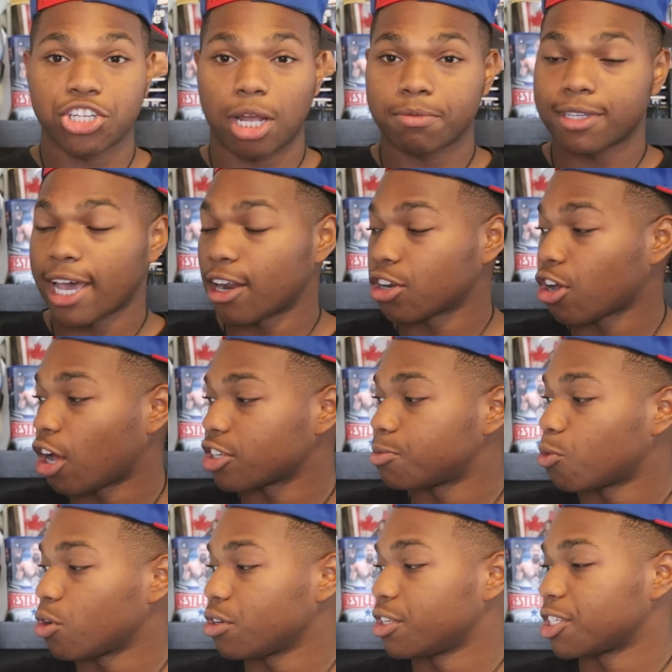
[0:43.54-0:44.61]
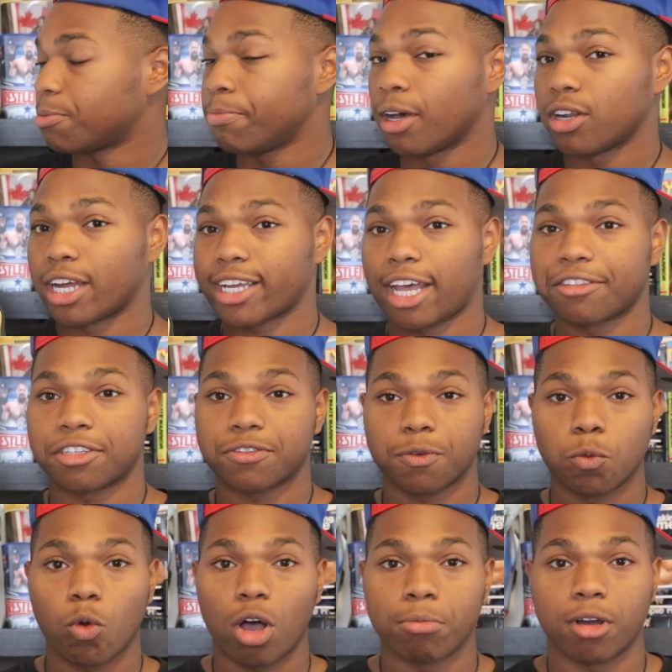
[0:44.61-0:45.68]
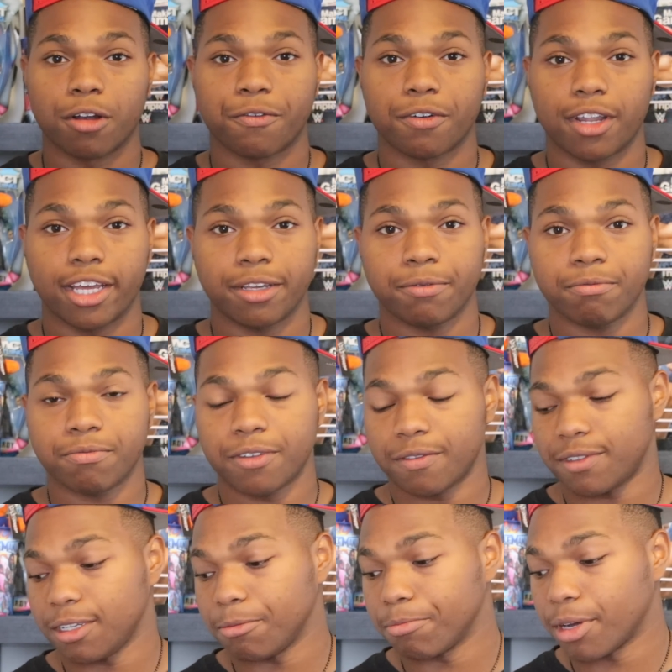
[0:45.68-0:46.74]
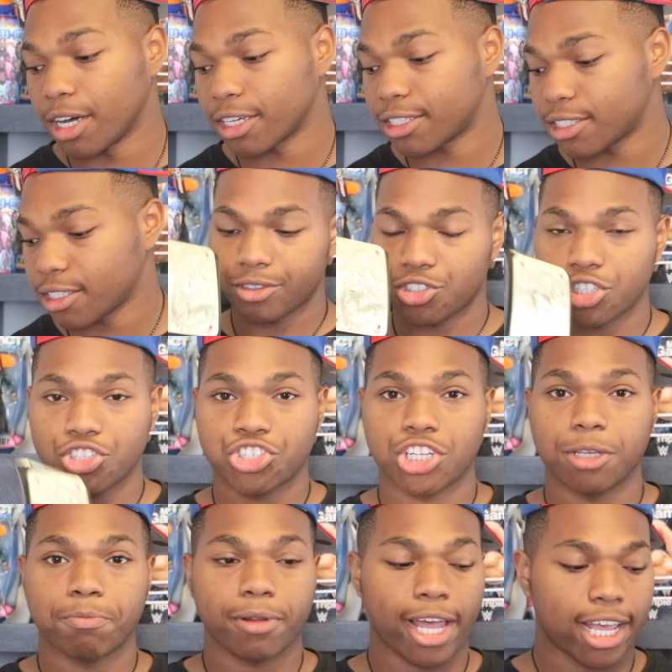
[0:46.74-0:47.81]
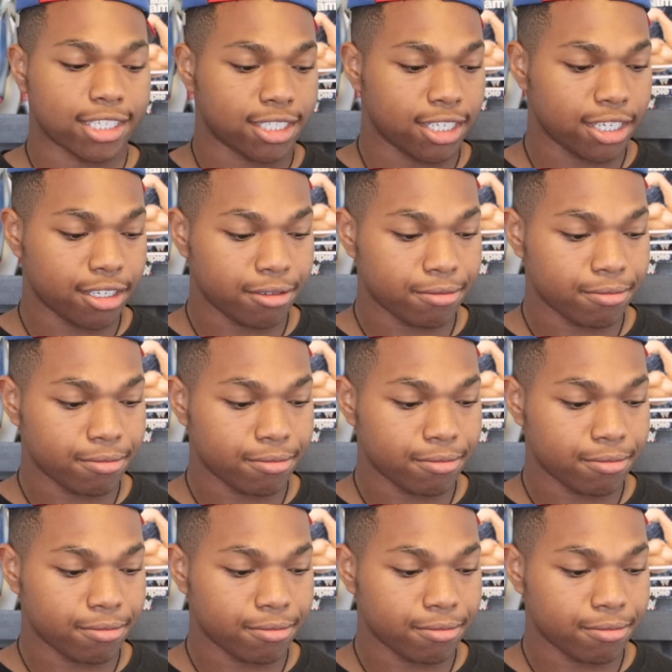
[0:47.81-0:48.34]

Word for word: shop title costs more than this belt. I got this from Walmart for like 15 bucks. It's just cheap plastic